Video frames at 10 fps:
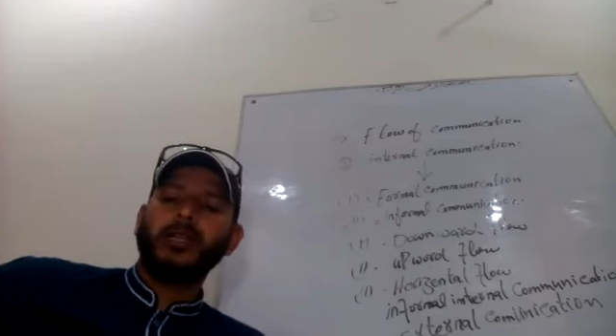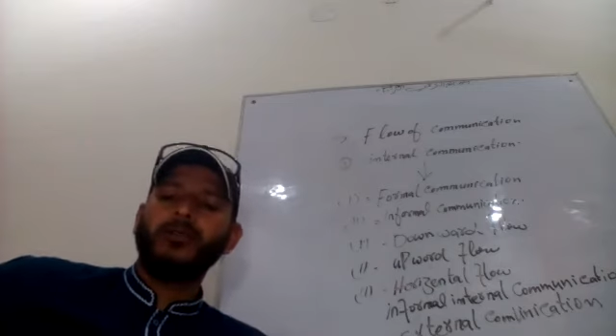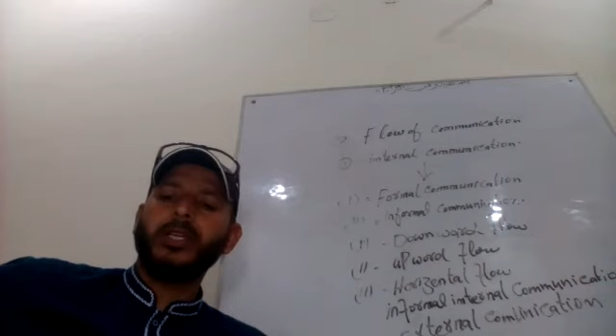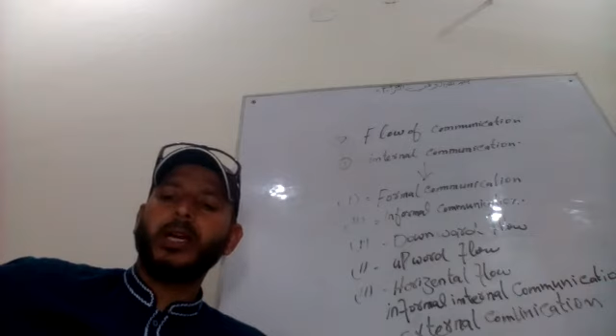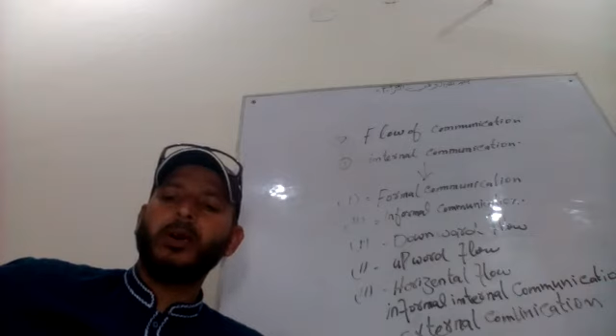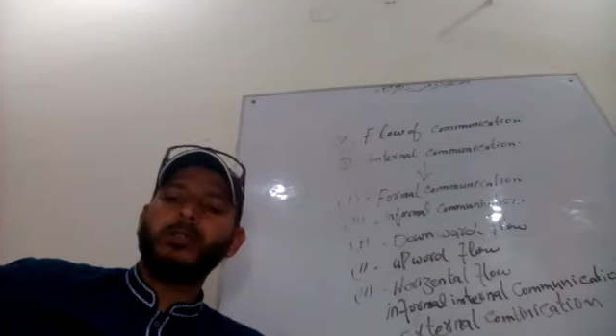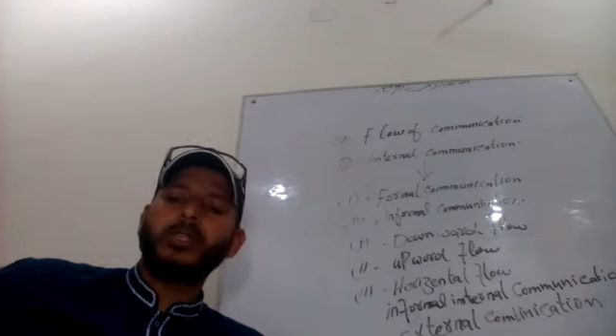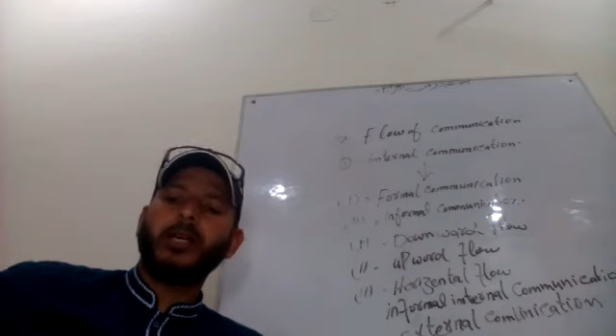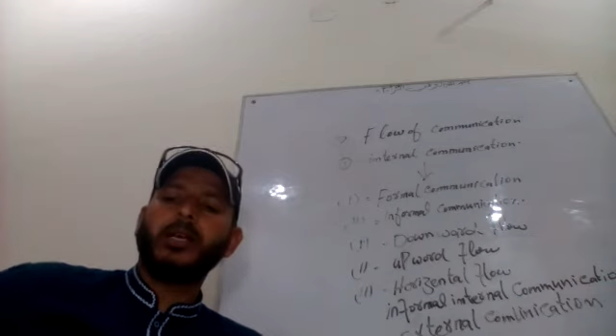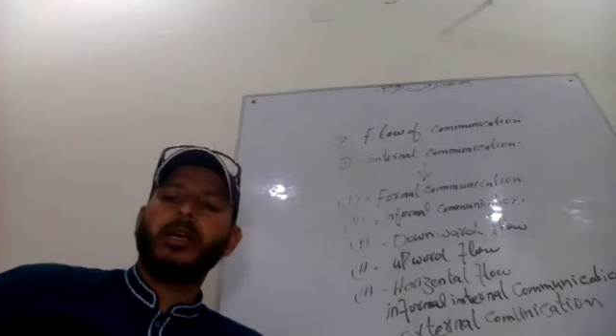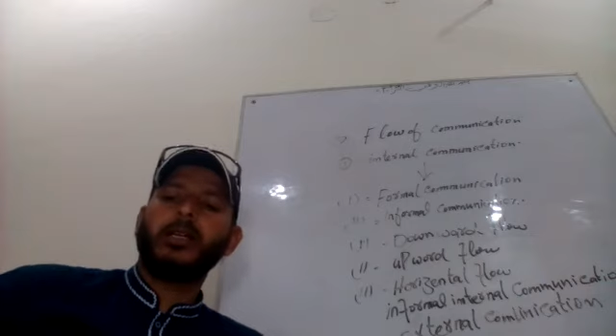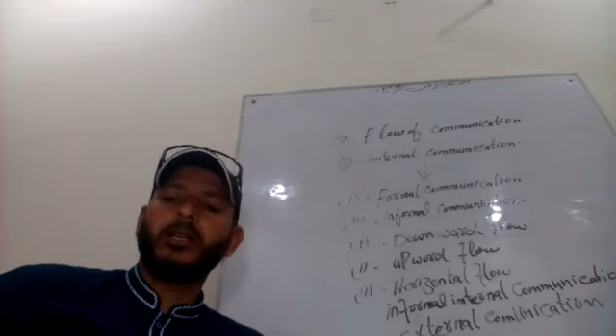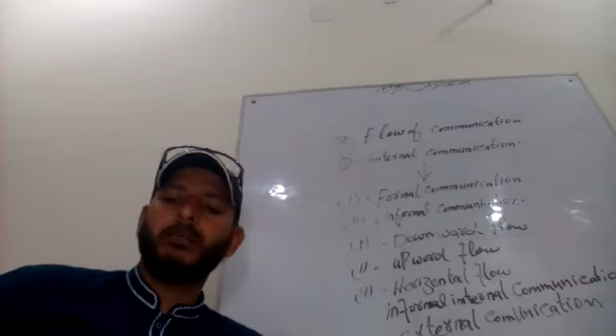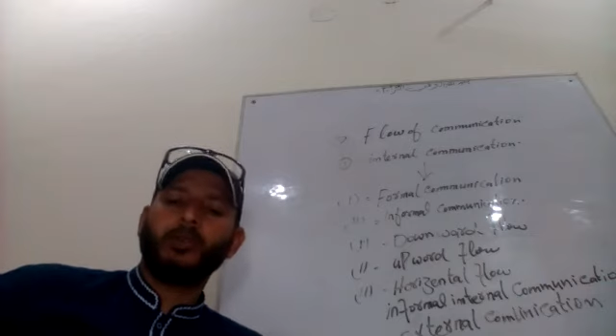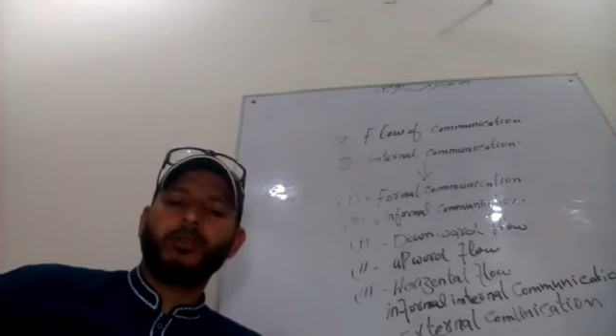with outside are
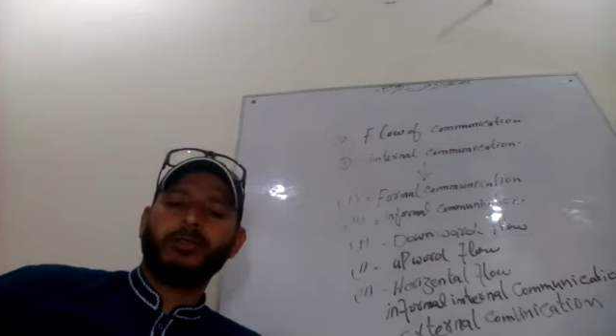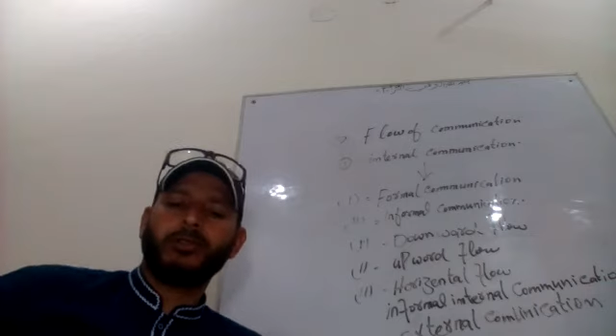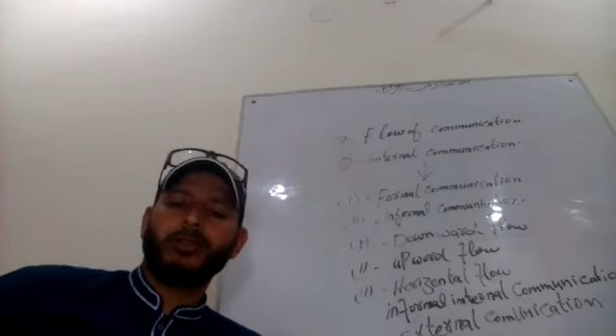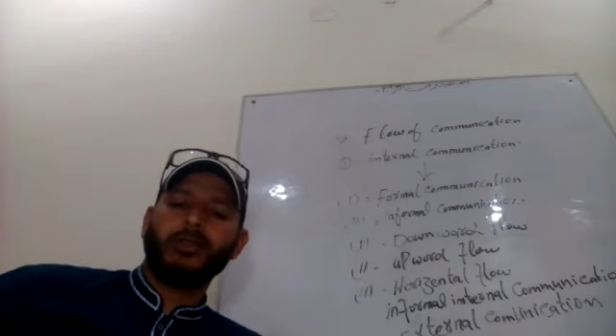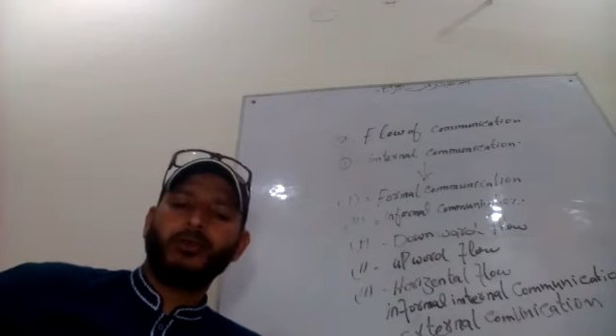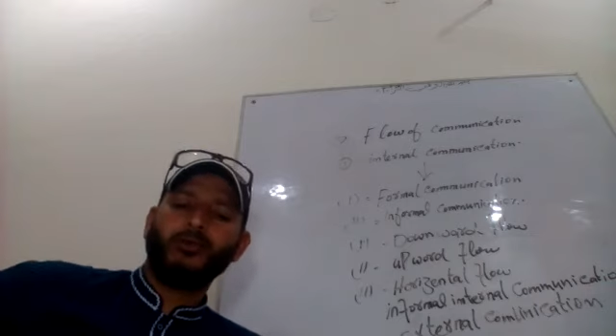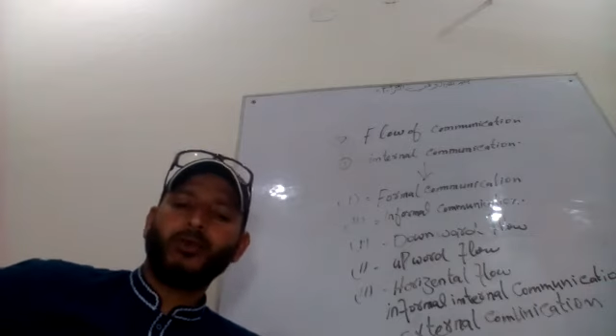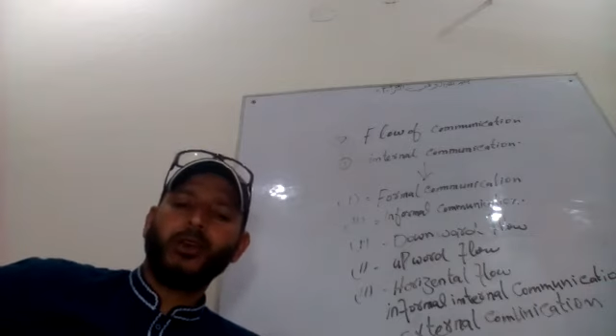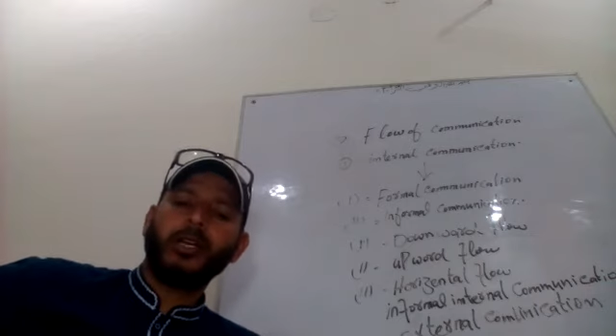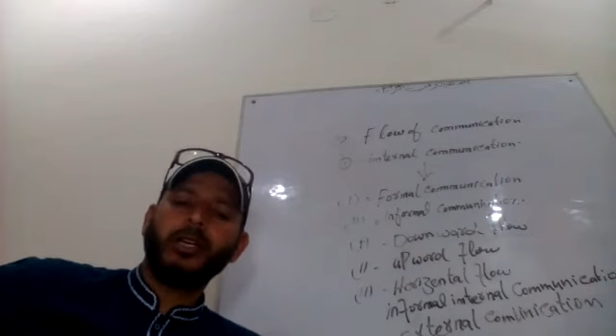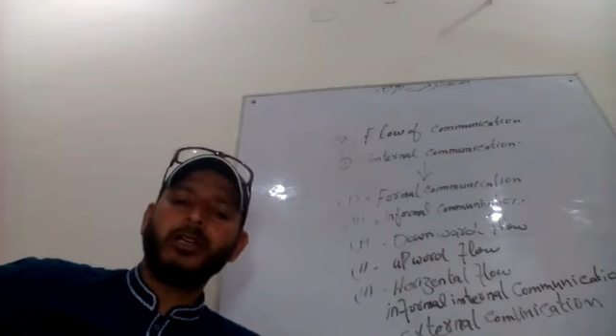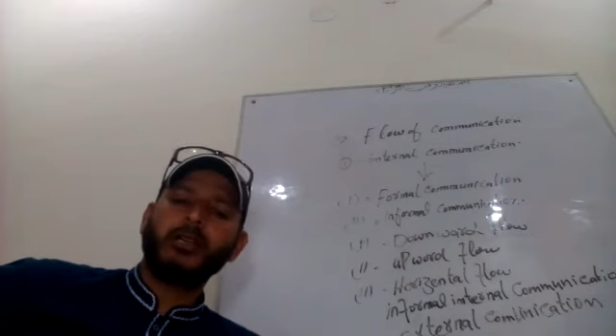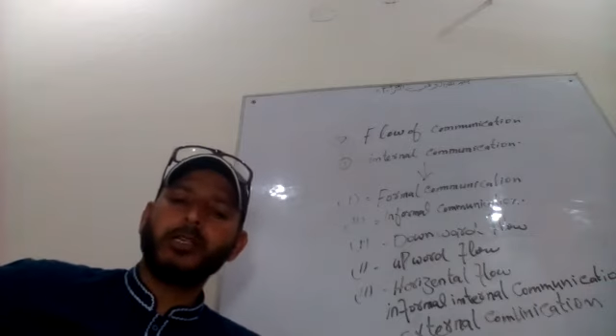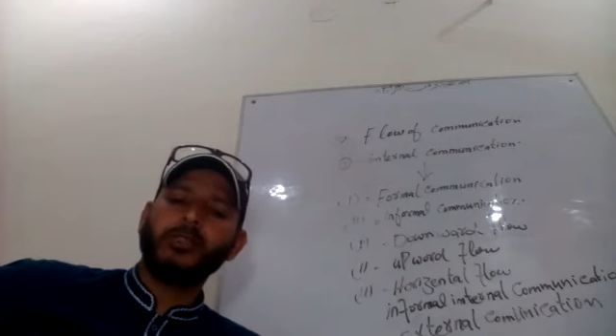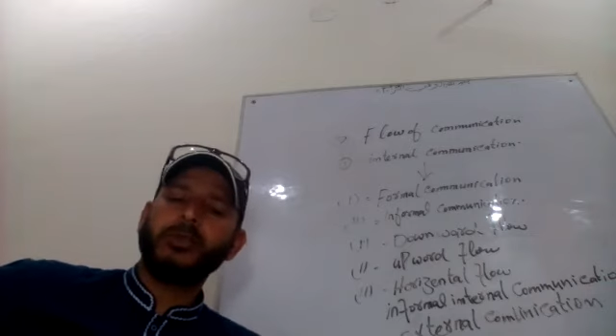important for
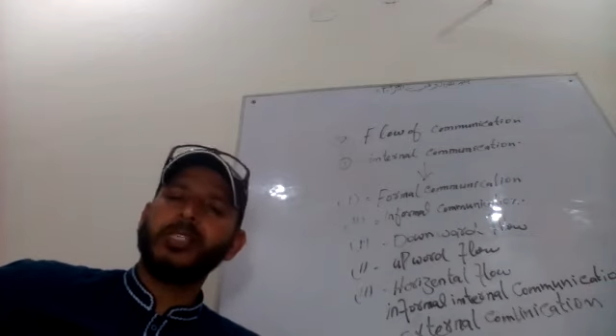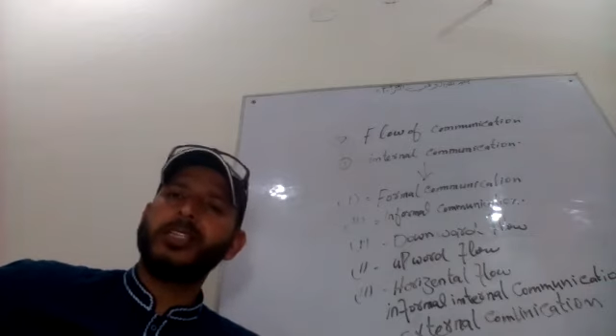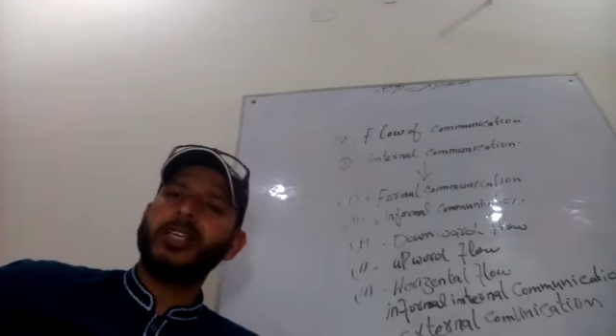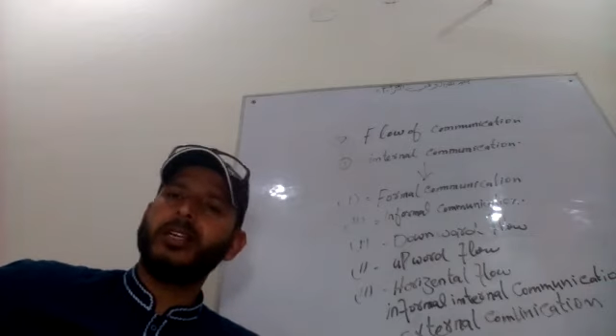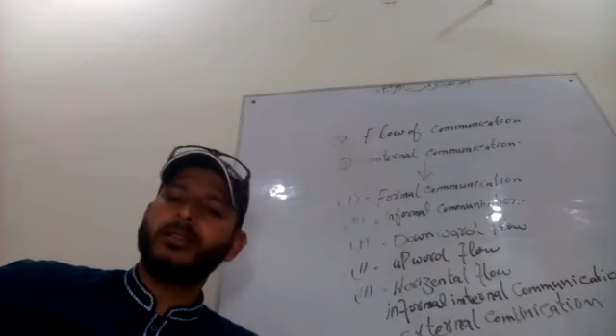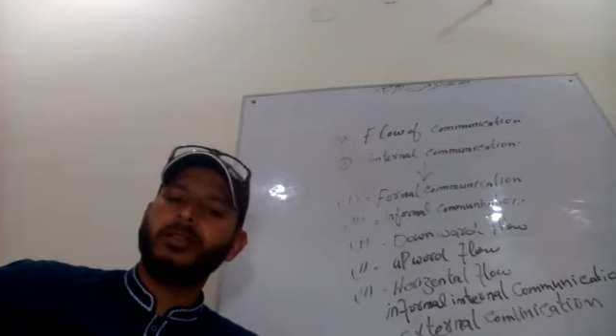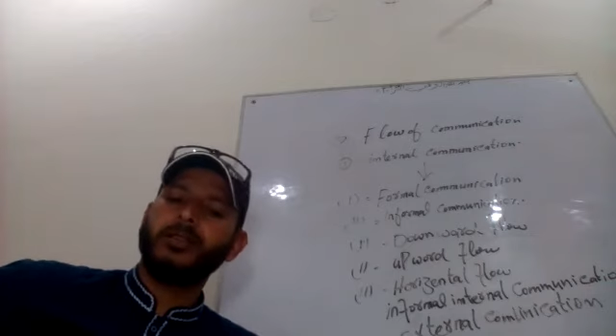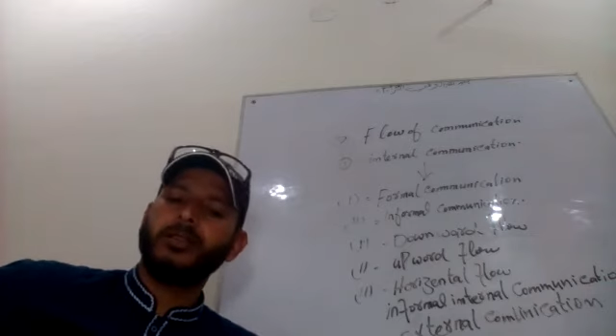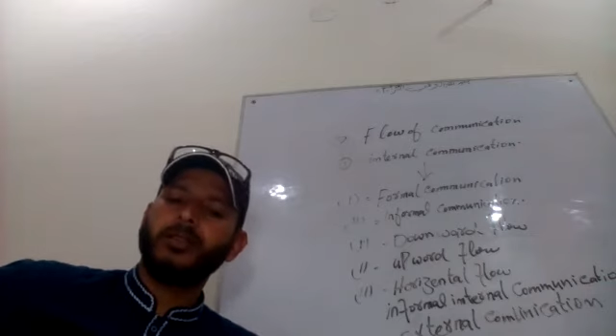learning customers' need.